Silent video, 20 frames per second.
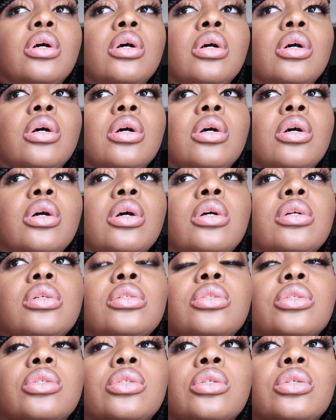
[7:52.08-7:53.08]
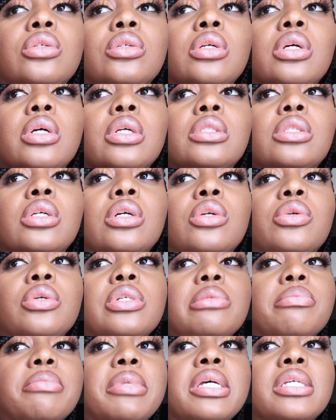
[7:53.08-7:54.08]
well, also it's
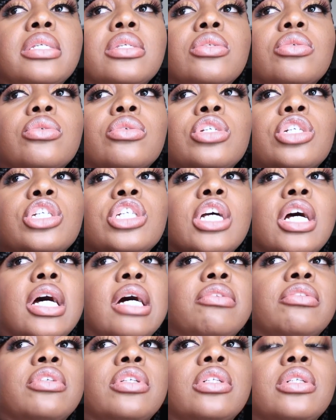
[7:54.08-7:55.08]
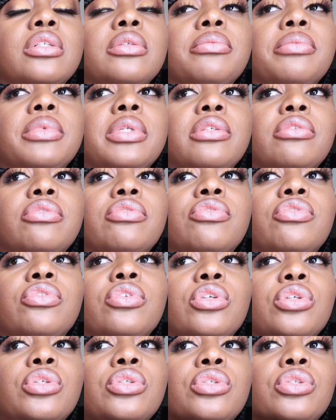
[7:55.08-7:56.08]
always best to shower
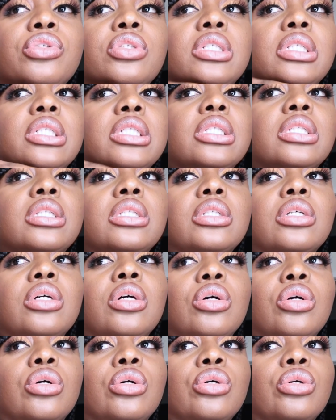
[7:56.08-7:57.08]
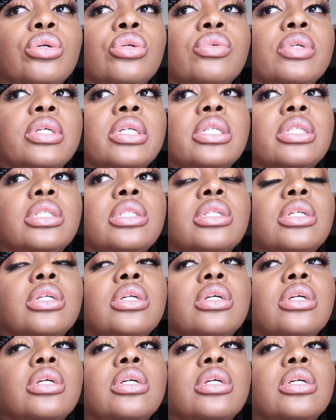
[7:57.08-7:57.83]
before you do this. Always.